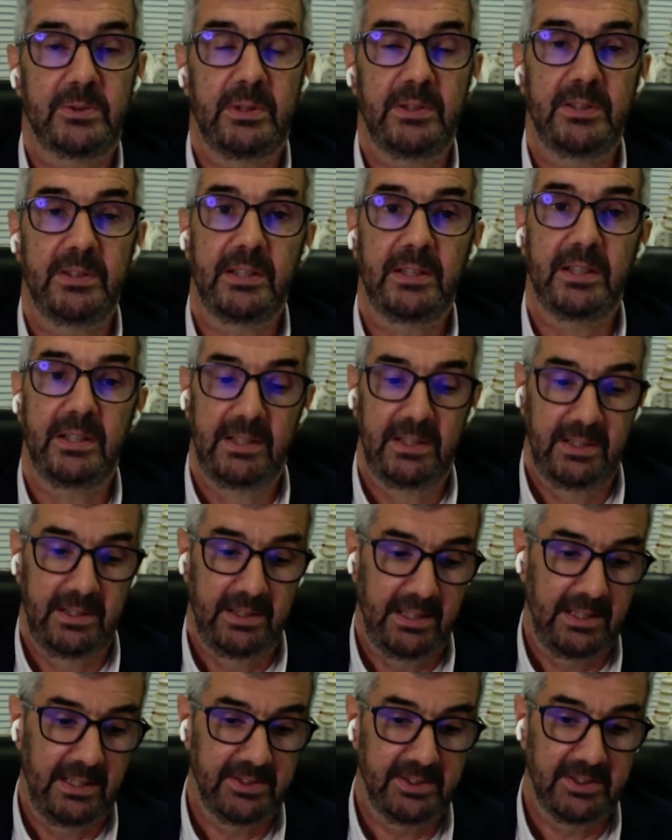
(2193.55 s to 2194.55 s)
So I think
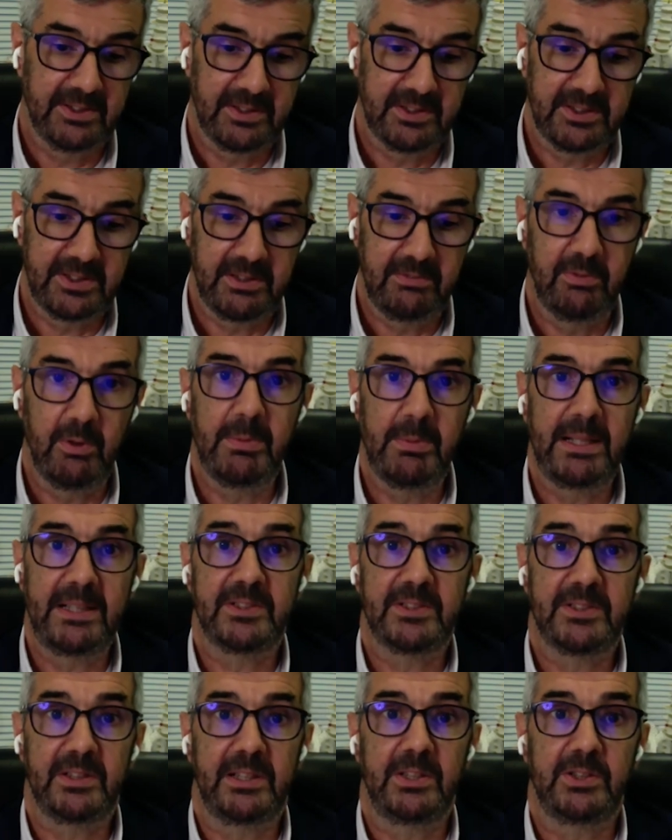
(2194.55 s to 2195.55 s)
hesitancy
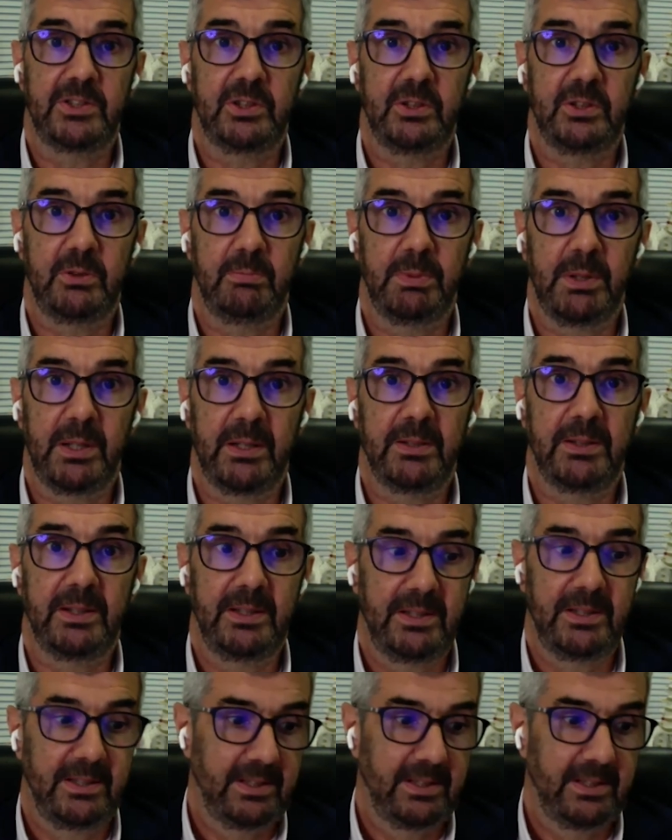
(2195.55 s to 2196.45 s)
remains an issue, but